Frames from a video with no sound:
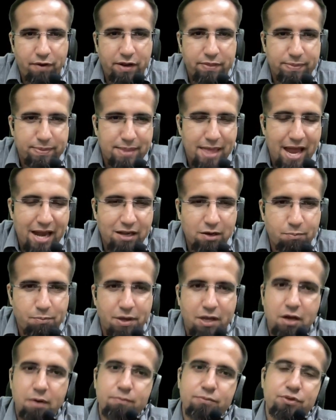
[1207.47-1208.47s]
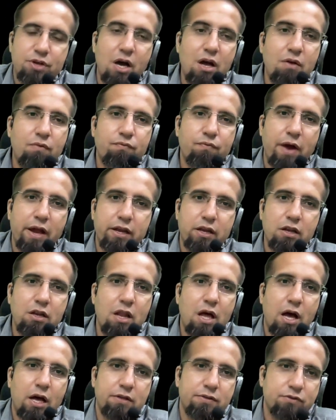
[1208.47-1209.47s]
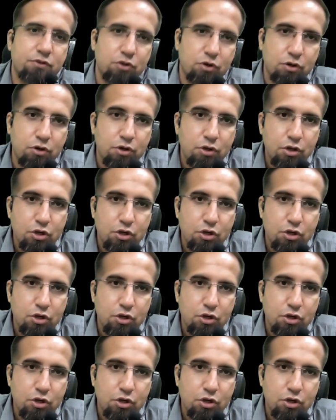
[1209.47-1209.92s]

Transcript: and that becomes our final answer.